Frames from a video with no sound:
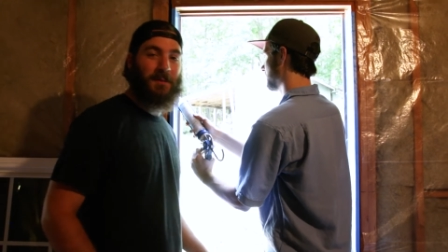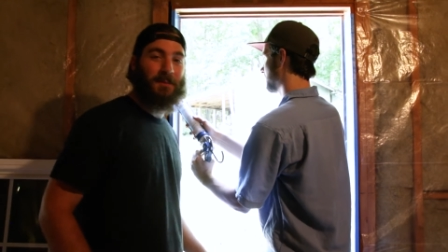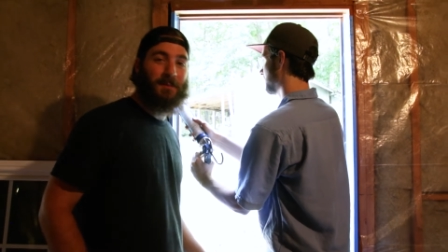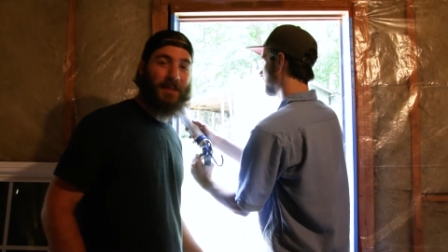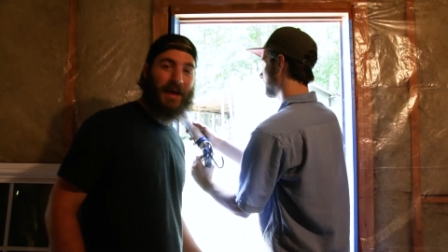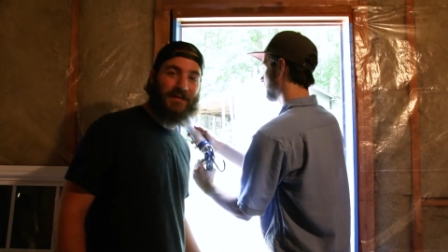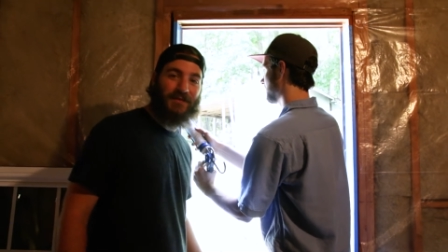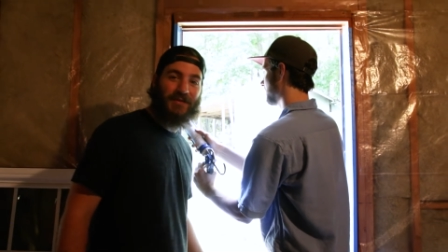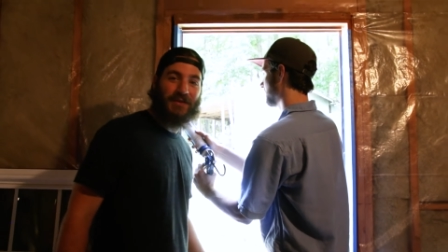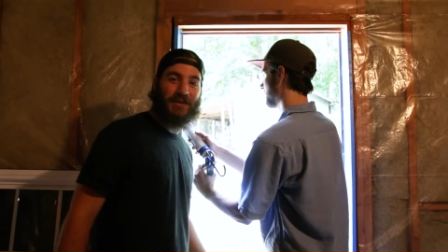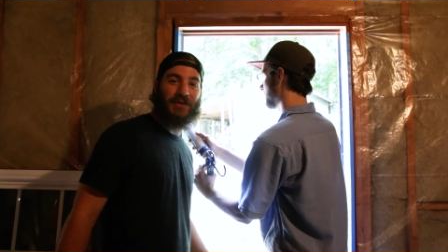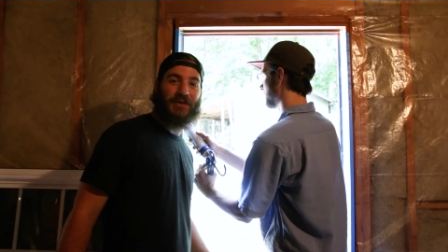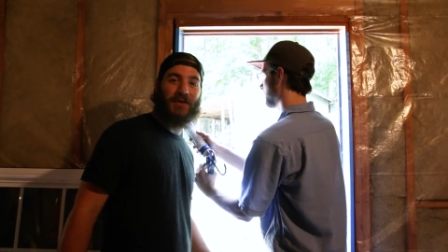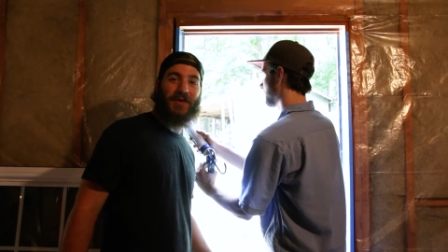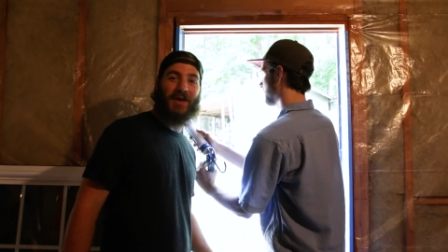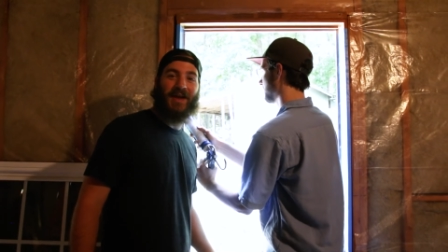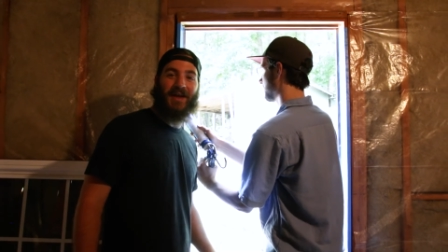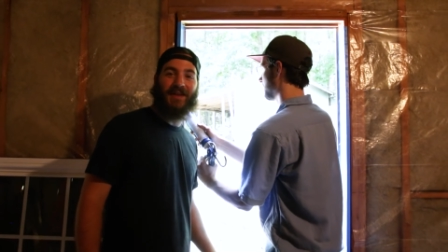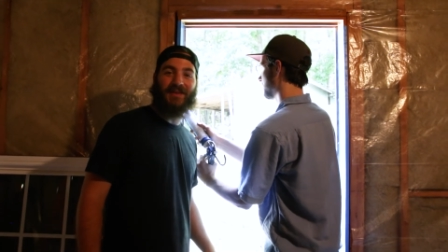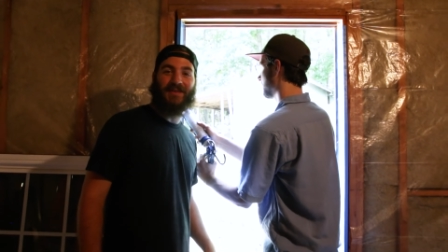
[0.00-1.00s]
Pat's gonna go
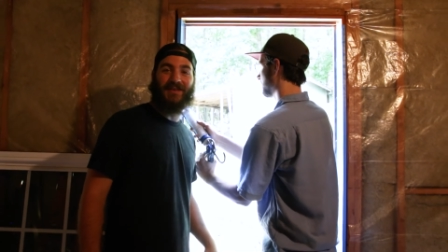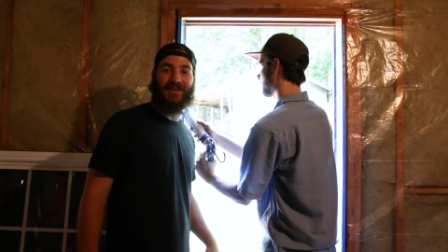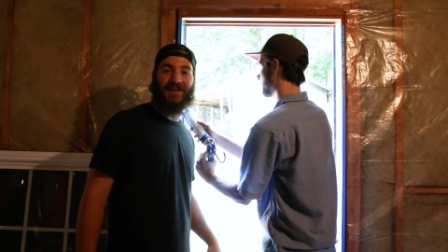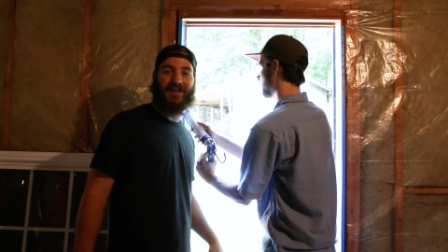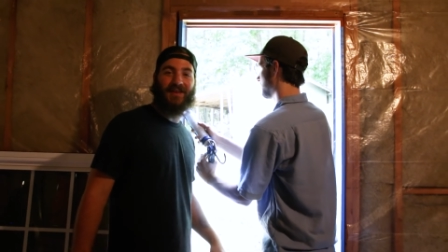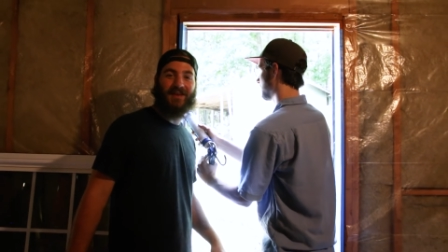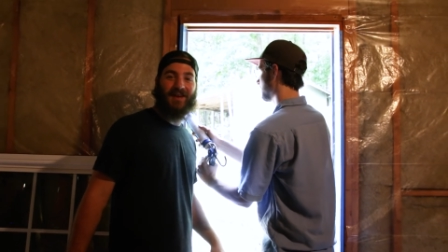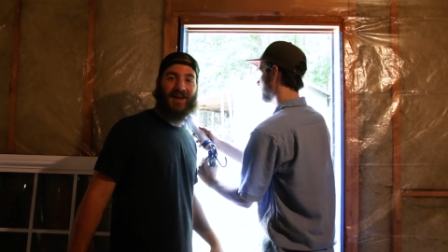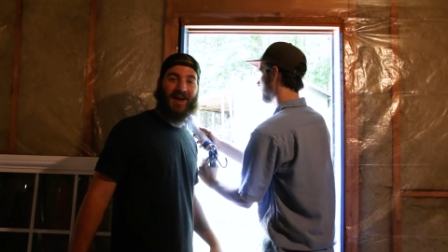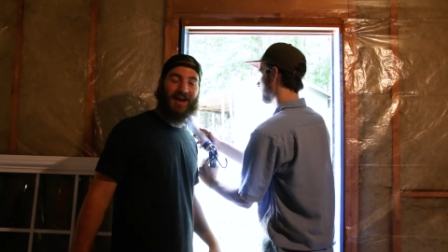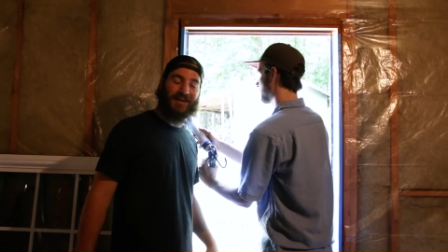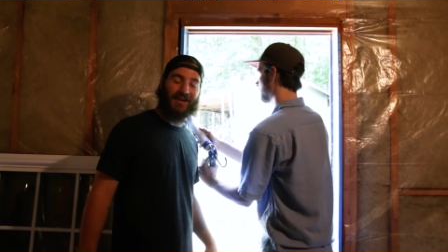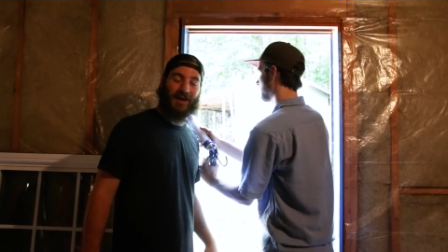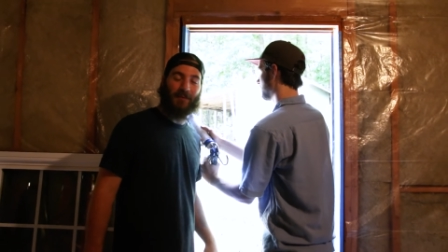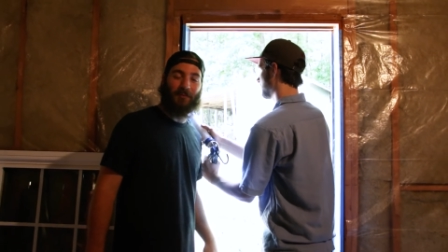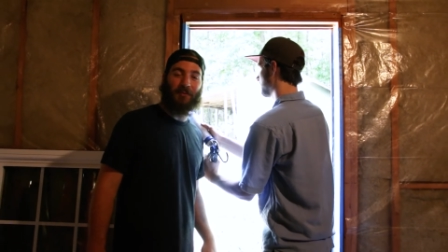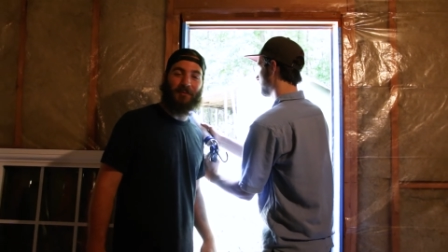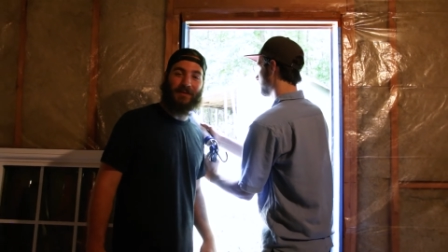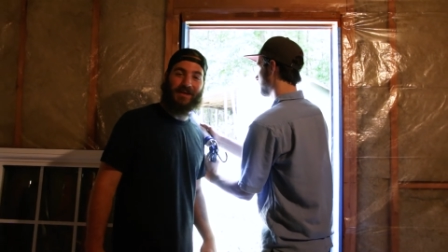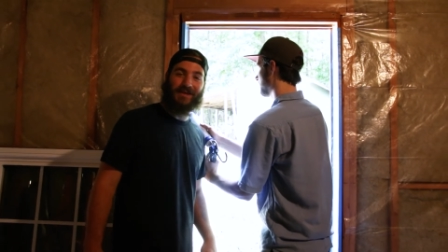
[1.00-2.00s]
ahead and add a
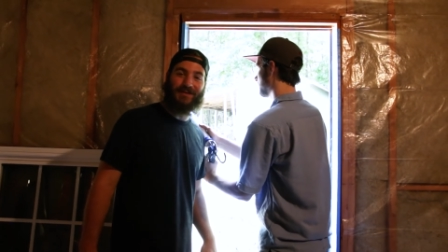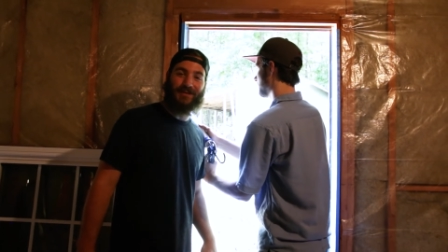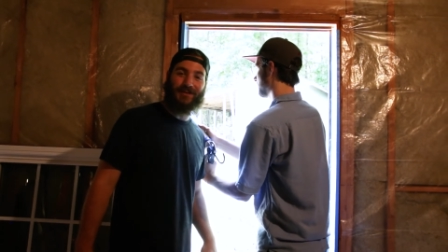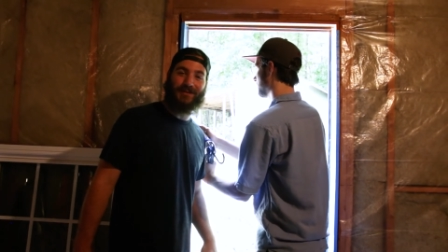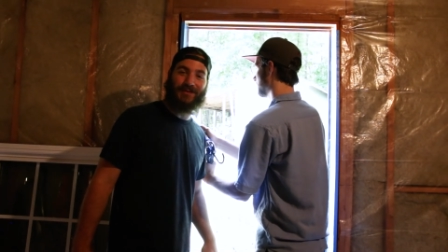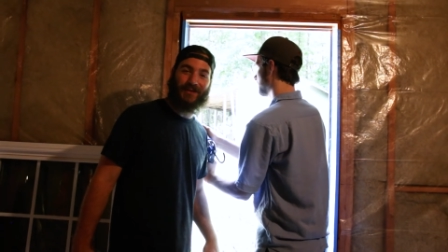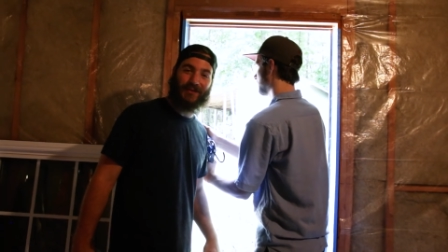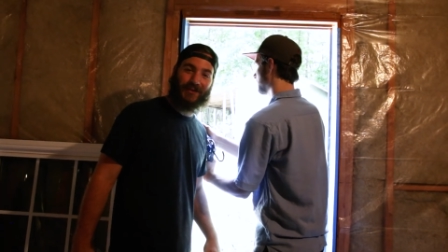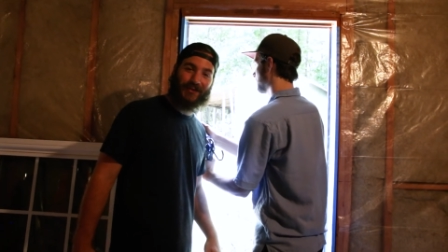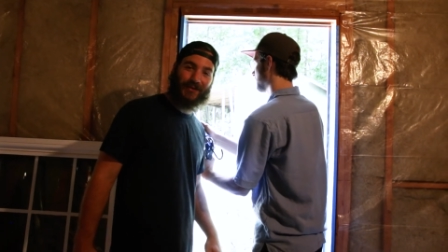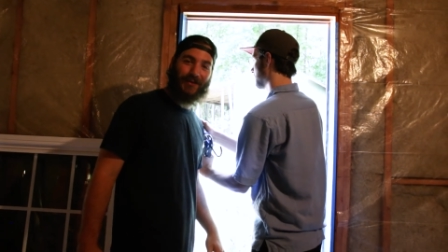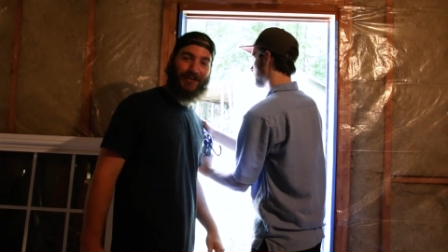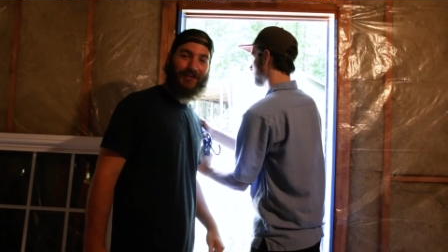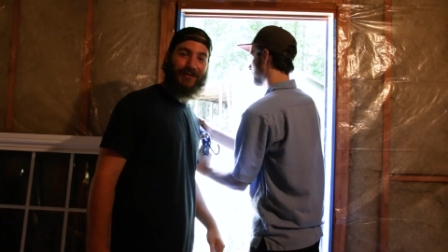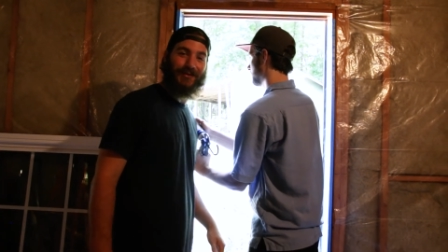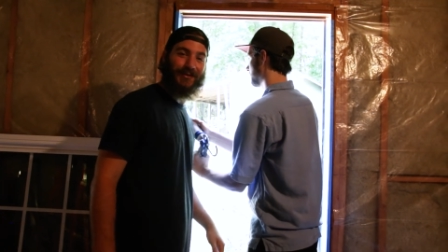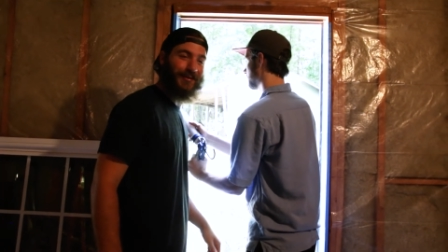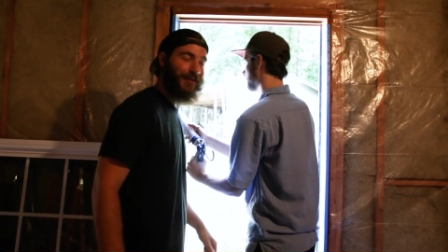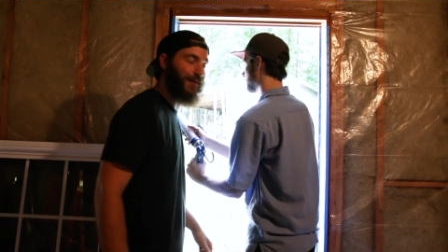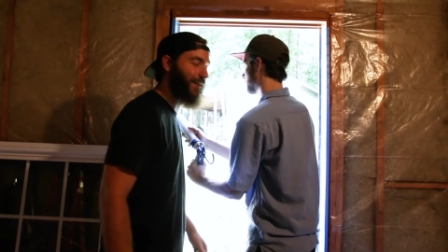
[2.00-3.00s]
couple beads of silicone
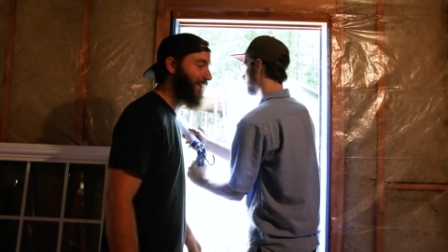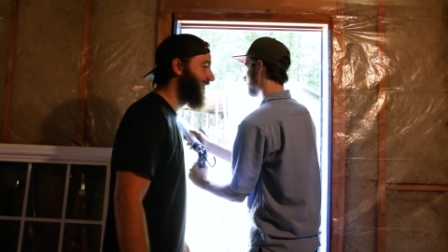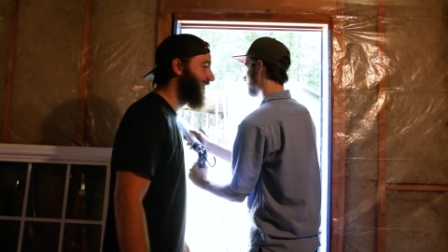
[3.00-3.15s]
glue.